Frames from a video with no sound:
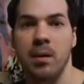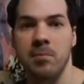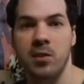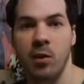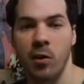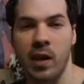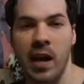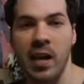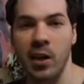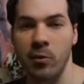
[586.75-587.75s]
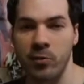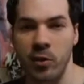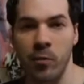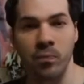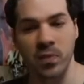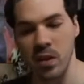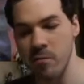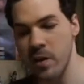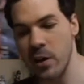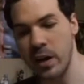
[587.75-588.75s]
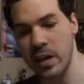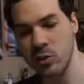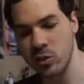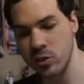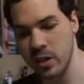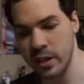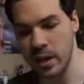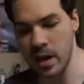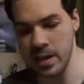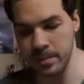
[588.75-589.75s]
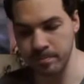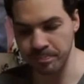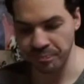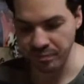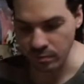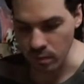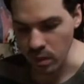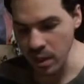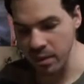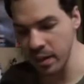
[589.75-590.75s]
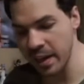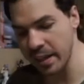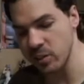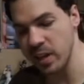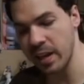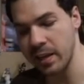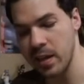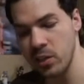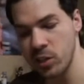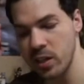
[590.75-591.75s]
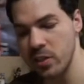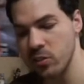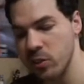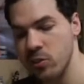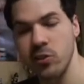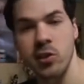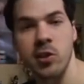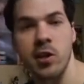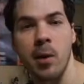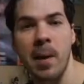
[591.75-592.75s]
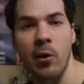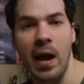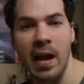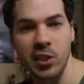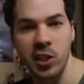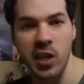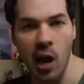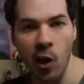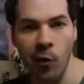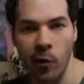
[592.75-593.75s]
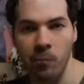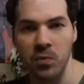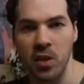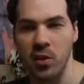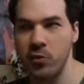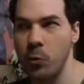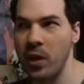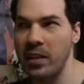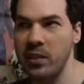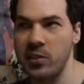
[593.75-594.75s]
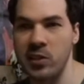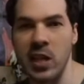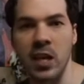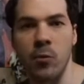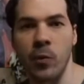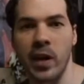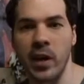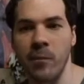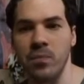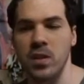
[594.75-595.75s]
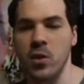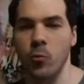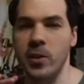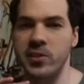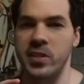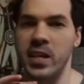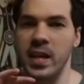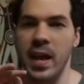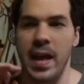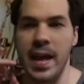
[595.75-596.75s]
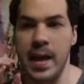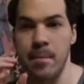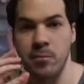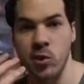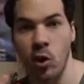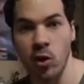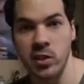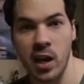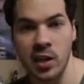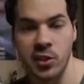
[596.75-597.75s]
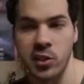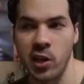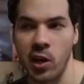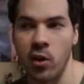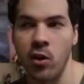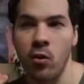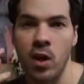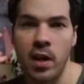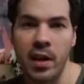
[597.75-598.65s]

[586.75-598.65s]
comes to Hokkaido. So very interesting. The next thing, Kenshin is concerned about Ashitaro. So we get this scene where we see him talk to Ashitaro.